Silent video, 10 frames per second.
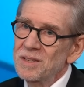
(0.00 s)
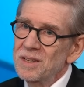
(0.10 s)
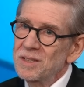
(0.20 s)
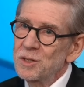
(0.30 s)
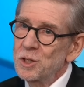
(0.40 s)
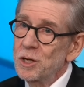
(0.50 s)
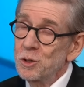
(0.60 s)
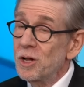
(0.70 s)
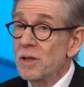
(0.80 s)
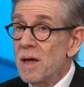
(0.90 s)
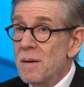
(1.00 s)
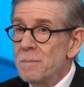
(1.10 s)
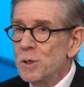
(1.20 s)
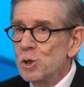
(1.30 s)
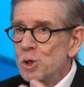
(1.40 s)
to change your health.
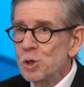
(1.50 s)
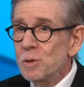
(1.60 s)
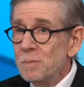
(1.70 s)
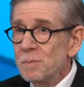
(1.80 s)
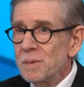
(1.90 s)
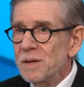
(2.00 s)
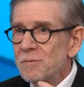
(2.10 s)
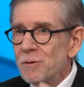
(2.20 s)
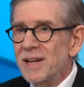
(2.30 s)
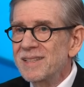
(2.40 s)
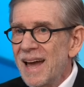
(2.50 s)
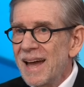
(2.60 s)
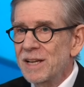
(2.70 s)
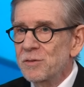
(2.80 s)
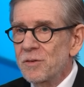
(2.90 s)
But you shouldn't be afraid to
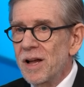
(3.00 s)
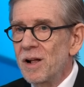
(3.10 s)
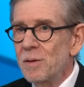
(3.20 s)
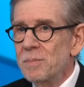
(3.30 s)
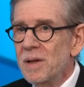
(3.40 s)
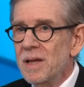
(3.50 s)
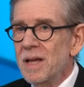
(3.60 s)
ask for help.